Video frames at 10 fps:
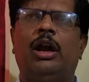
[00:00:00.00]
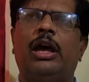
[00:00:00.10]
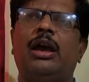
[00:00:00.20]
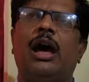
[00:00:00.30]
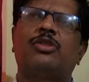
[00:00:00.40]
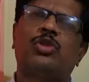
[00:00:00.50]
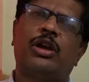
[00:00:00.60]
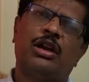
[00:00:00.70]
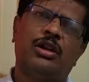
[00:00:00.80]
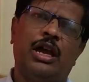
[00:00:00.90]
And I also
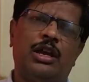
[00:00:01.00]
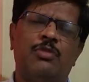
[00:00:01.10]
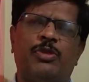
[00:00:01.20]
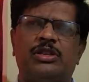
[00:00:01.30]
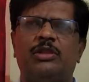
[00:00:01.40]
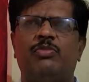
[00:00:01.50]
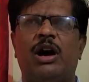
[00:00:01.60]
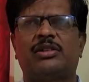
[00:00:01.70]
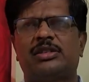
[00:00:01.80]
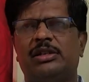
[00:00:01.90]
get 80%
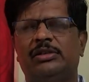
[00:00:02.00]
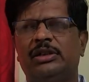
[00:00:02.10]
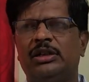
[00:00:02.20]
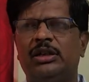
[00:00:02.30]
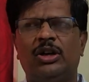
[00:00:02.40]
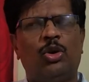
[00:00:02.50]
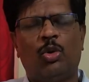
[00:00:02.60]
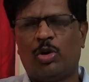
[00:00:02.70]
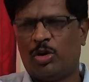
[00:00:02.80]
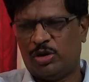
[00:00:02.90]
marks.
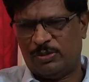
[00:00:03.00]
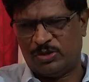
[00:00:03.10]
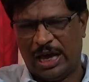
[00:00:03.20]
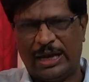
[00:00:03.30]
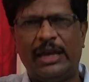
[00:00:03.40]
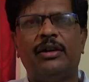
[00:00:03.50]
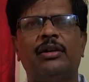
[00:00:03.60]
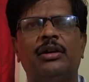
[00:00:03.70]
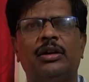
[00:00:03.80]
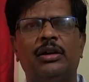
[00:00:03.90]
No, I'm
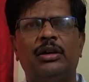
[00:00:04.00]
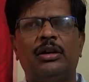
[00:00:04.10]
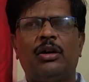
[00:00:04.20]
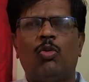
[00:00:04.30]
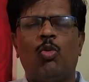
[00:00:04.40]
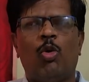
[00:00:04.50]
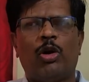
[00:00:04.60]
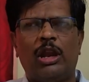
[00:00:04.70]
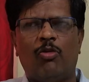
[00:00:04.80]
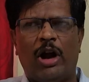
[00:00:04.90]
sorry.
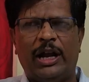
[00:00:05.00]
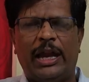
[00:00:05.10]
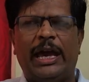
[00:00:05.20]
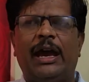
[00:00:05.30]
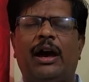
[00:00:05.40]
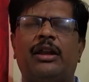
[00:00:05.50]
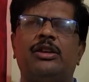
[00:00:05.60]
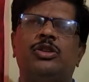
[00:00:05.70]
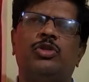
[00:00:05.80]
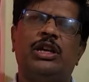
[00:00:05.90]
Only one day or
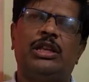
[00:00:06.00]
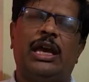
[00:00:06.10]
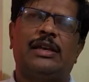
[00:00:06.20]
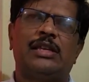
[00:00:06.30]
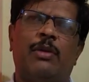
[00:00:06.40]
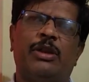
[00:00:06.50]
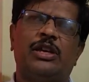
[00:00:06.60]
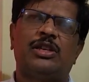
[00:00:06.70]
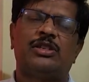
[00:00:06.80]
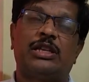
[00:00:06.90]
during the
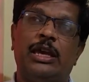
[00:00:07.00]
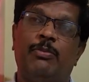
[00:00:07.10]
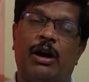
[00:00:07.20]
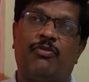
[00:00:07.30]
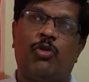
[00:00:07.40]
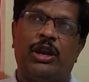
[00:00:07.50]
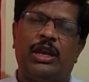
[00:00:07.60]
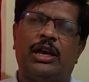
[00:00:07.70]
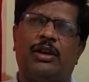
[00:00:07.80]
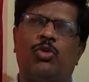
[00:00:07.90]
examination time of
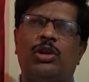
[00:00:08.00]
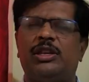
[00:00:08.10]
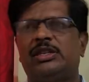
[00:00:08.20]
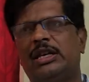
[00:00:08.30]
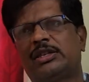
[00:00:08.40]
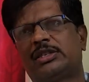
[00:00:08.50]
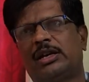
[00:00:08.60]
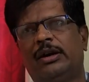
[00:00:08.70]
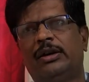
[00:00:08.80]
1 year, only 6